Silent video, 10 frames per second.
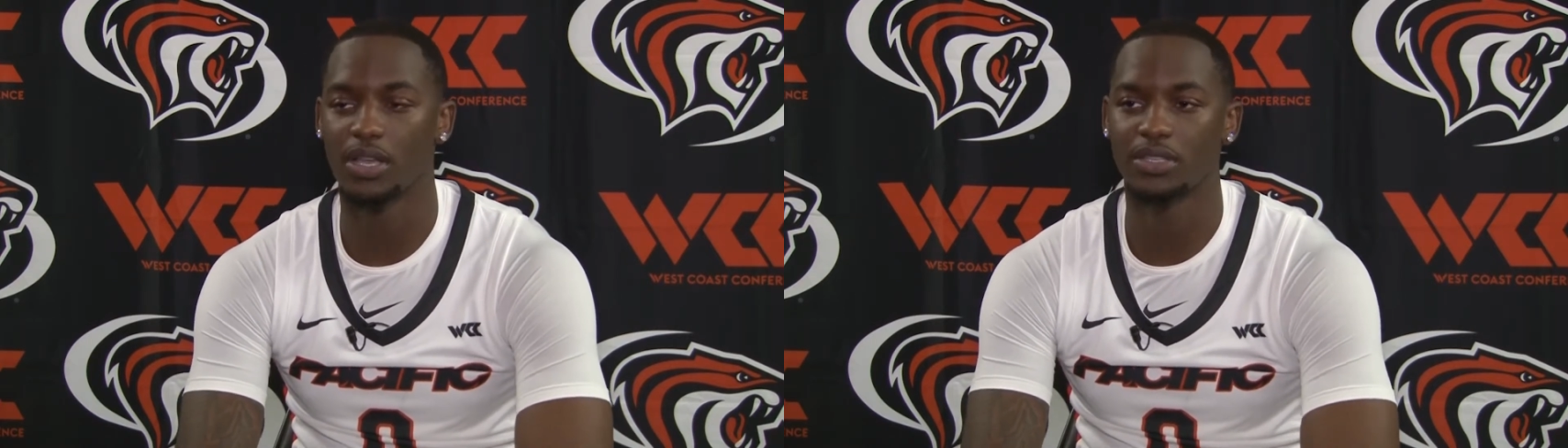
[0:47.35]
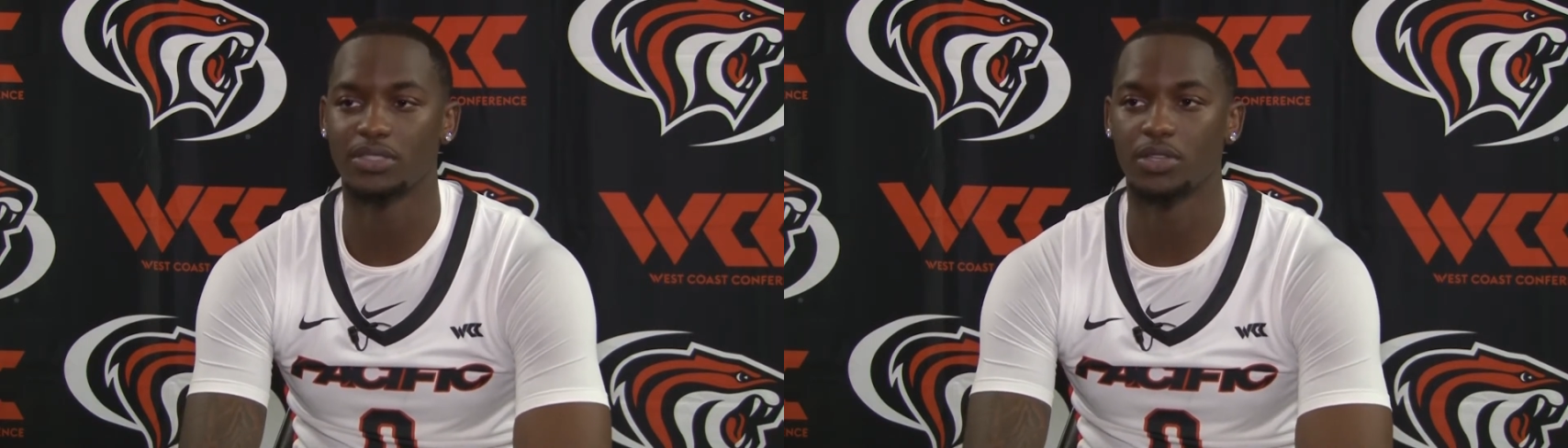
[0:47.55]
I
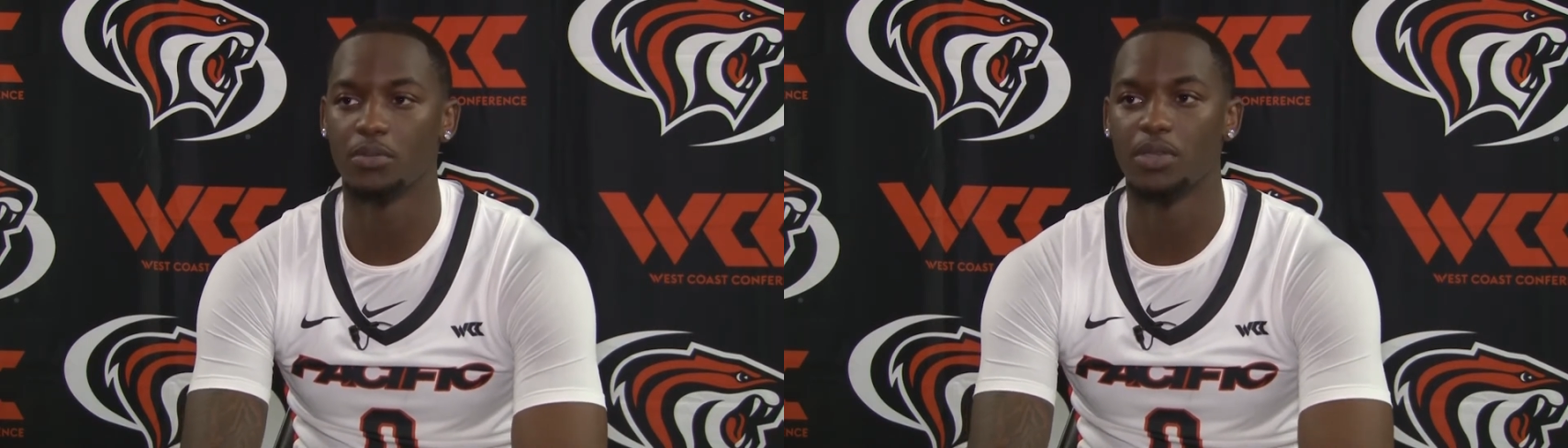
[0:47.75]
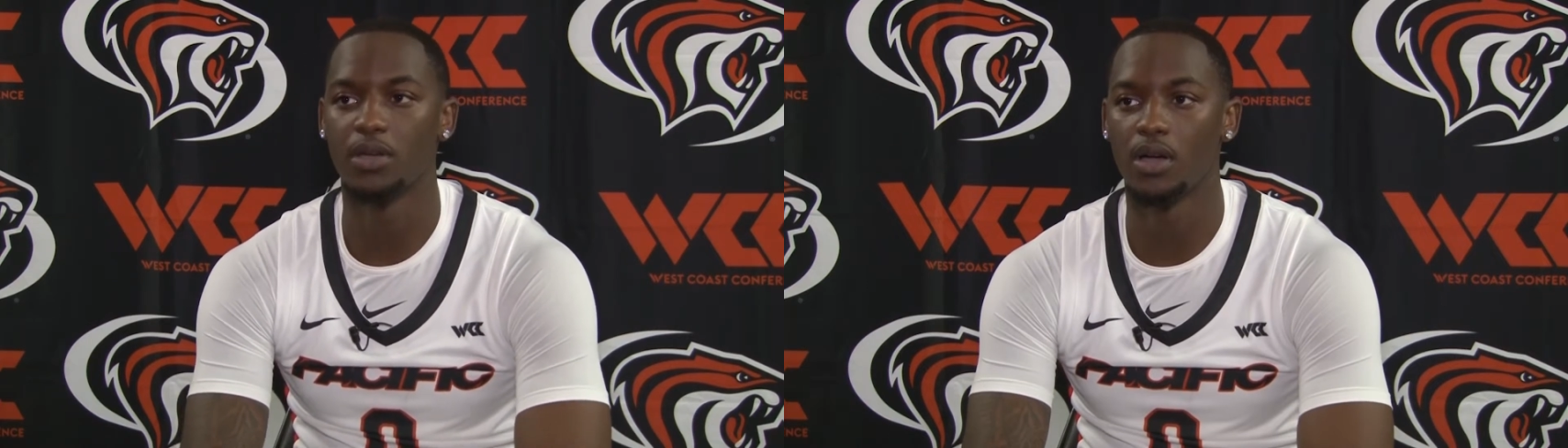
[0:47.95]
can still
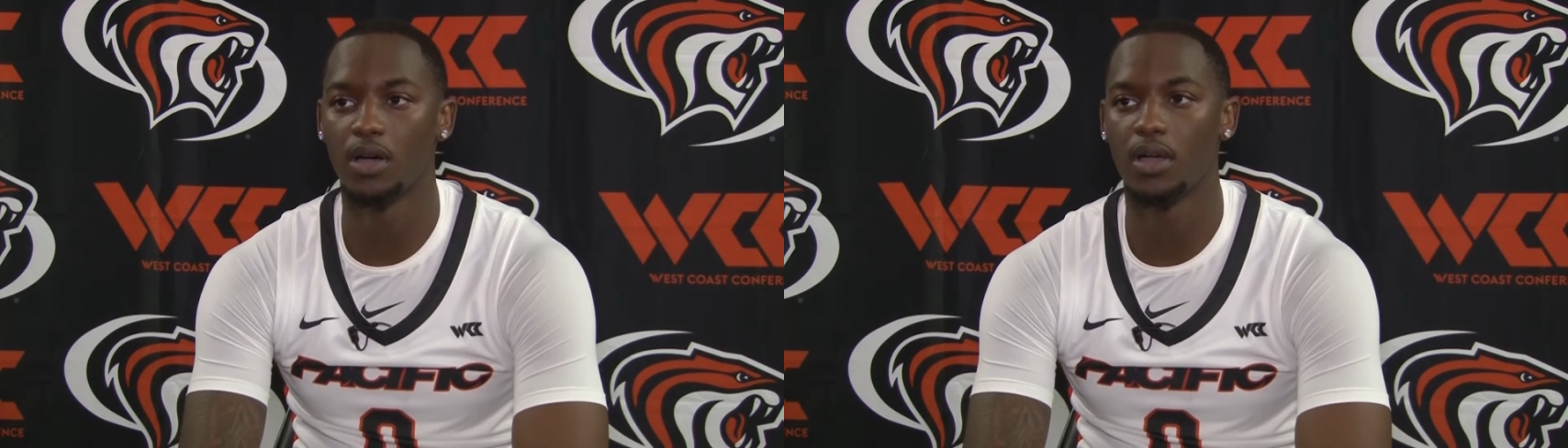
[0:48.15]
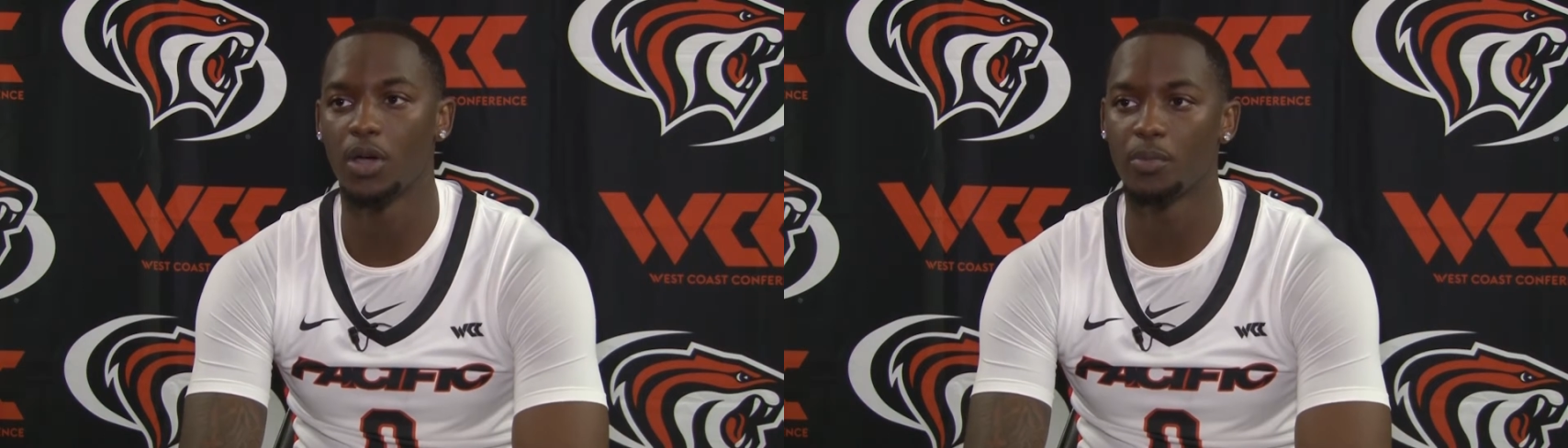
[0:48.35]
be a,
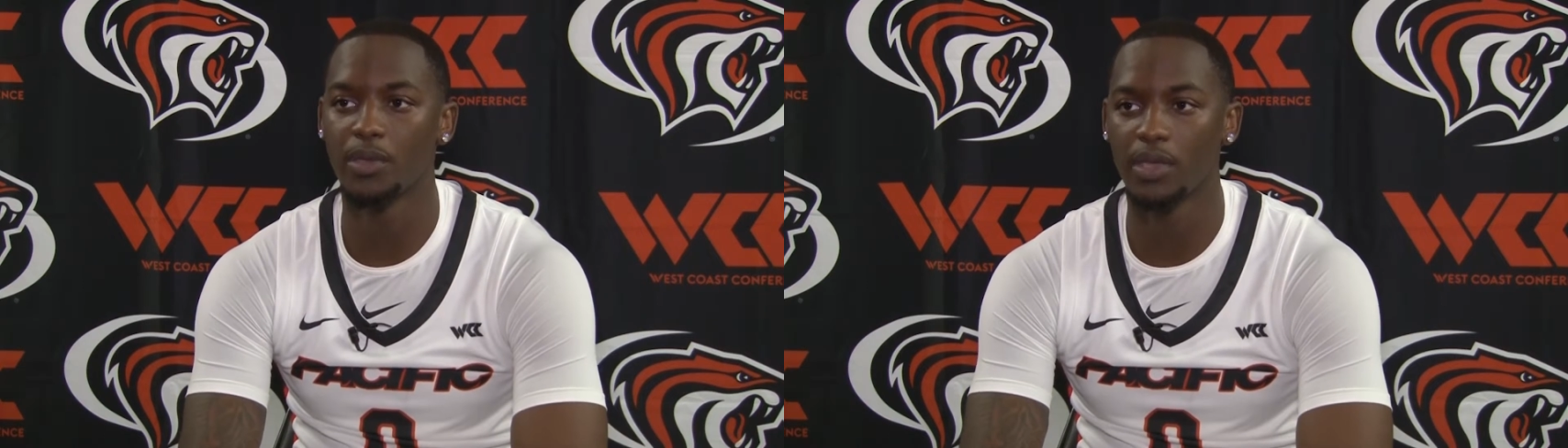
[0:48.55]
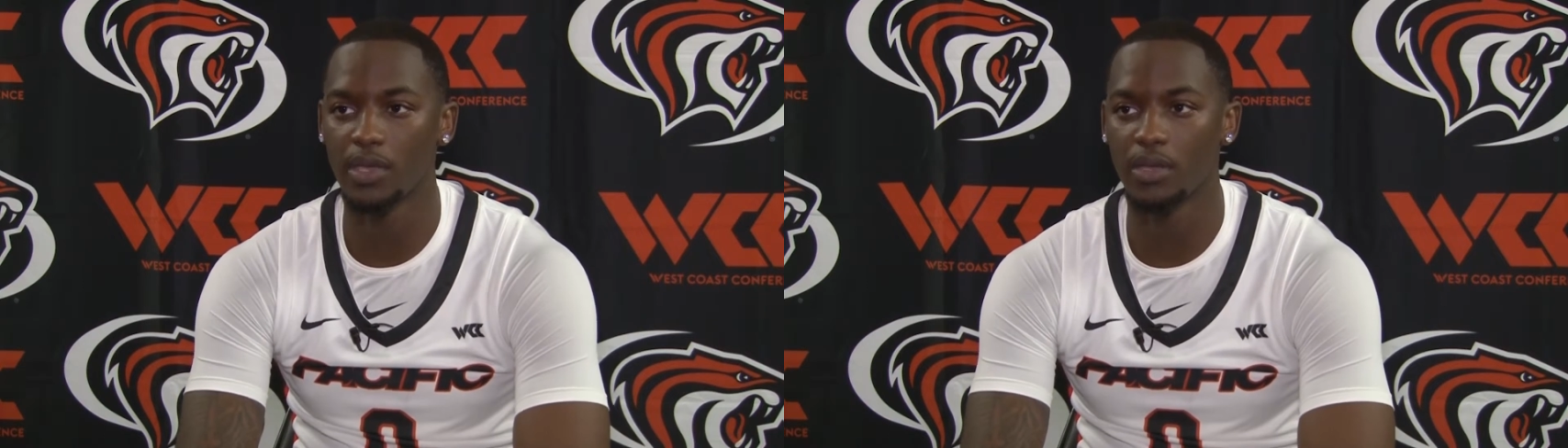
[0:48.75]
a helping
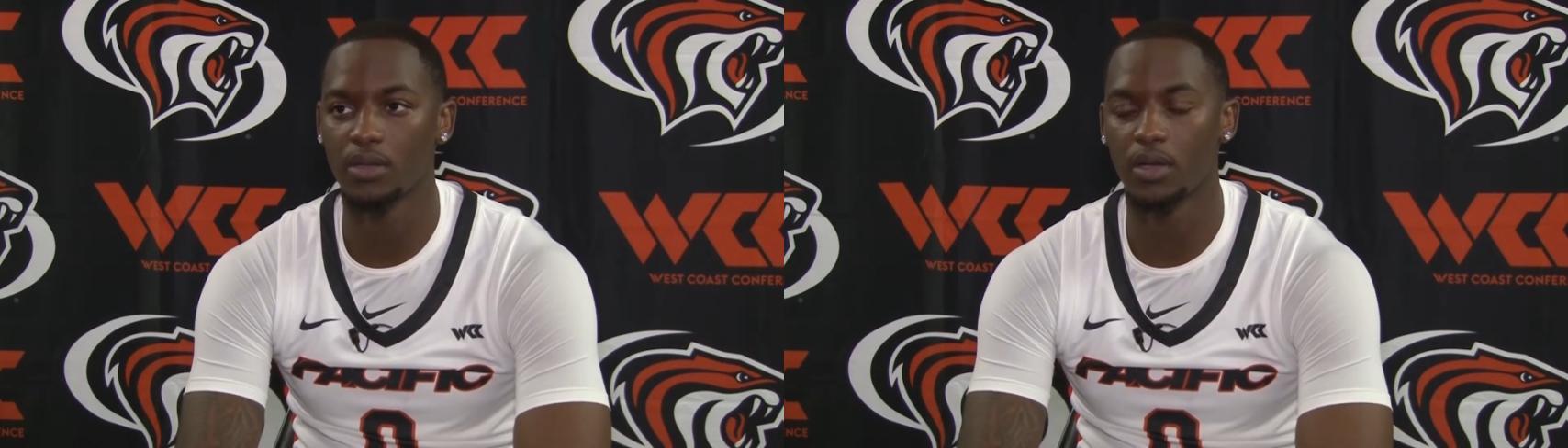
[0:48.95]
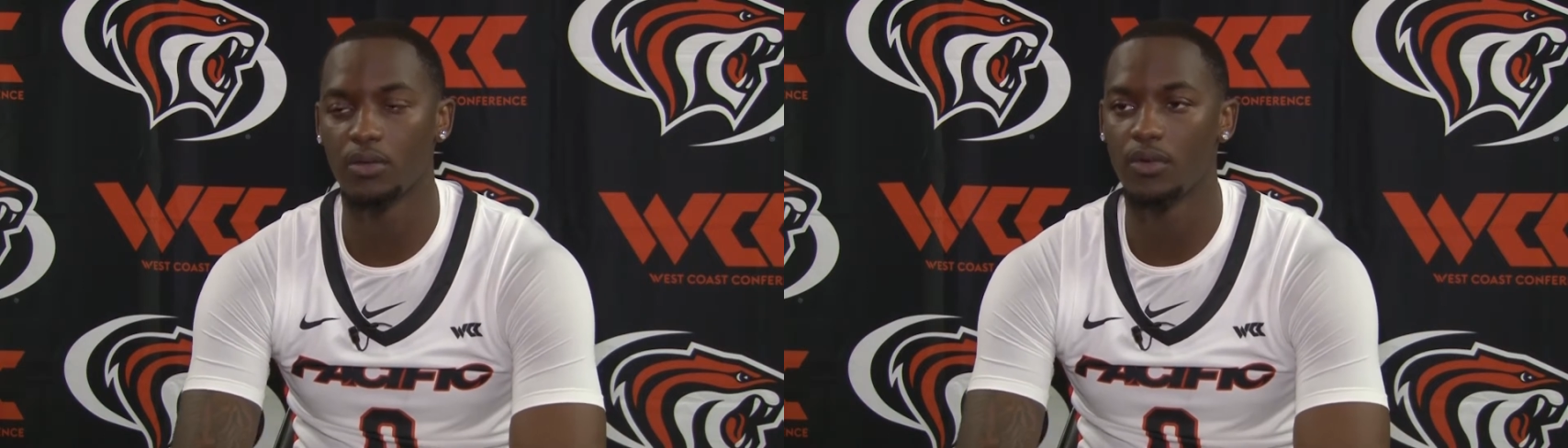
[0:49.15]

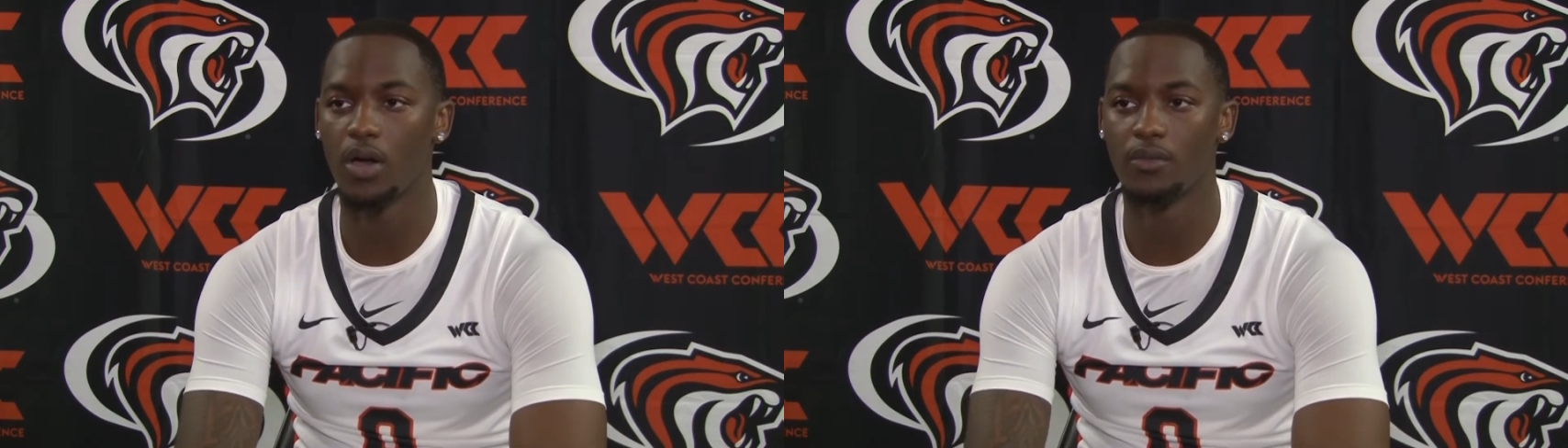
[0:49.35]
hand, a,